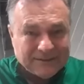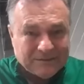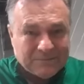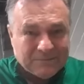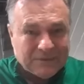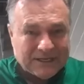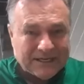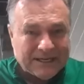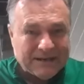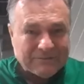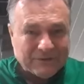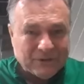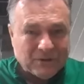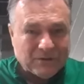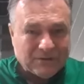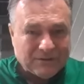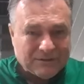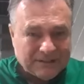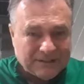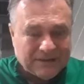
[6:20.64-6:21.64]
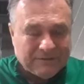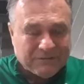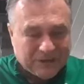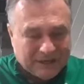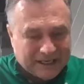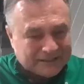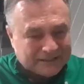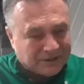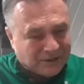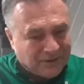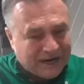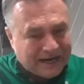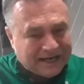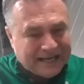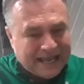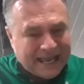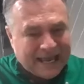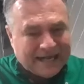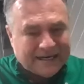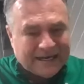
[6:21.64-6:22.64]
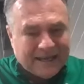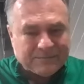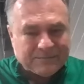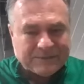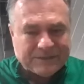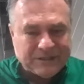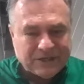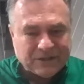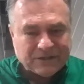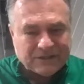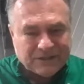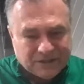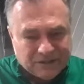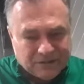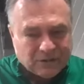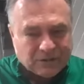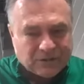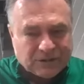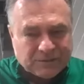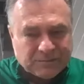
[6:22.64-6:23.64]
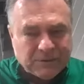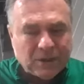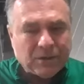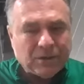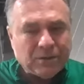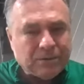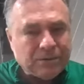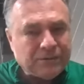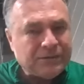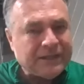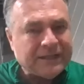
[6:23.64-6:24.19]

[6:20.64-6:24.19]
But if you get the right lineups and they're smooth,